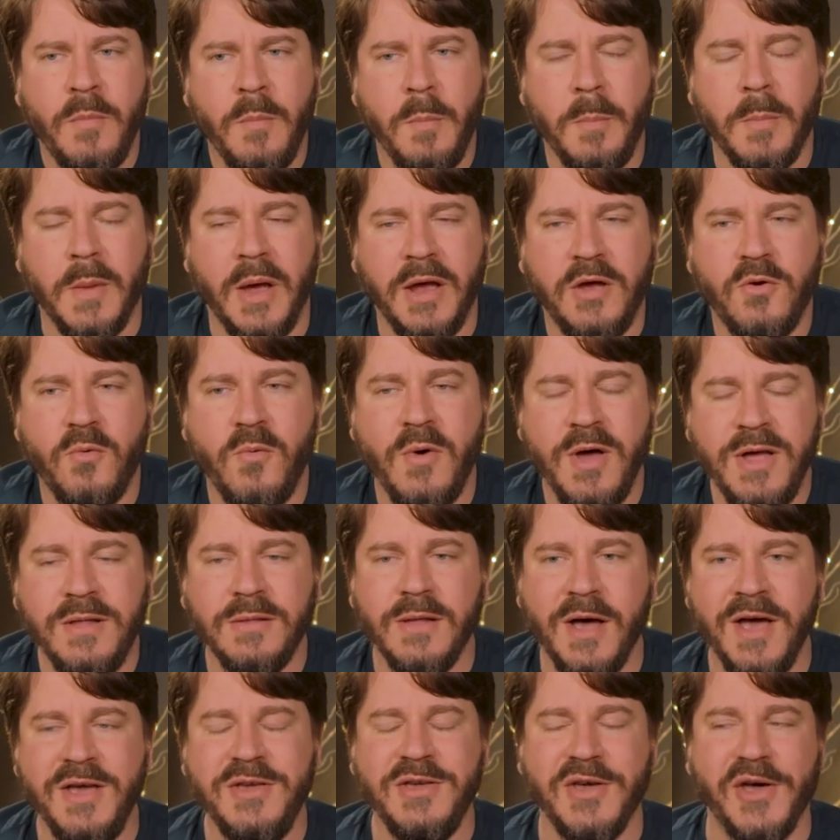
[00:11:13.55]
I quite
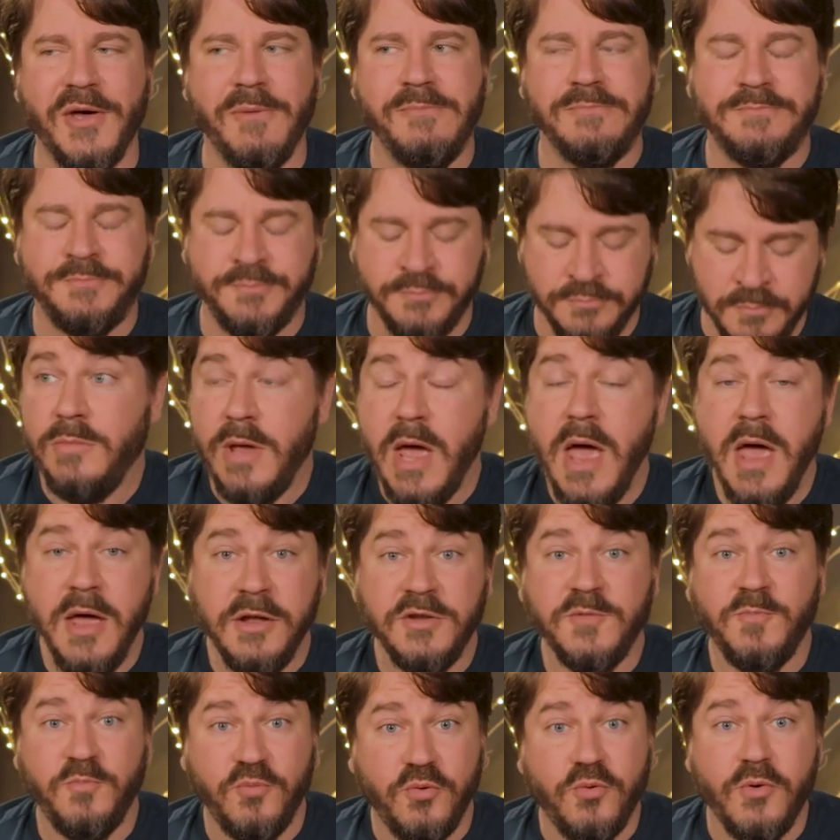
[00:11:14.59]
like it. Yeah,
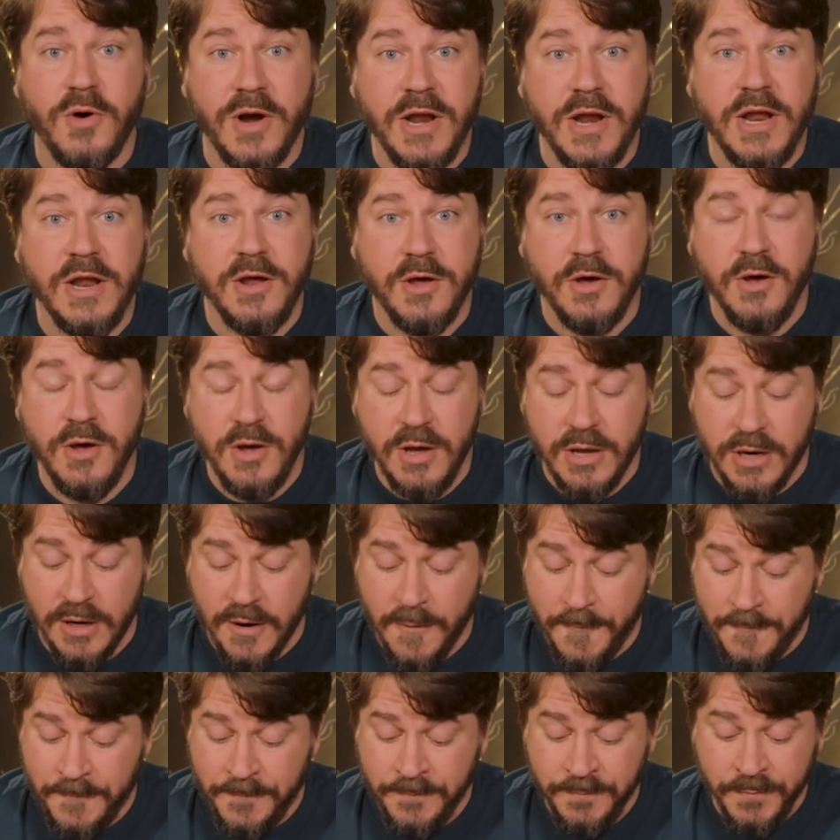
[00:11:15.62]
it's pretty good.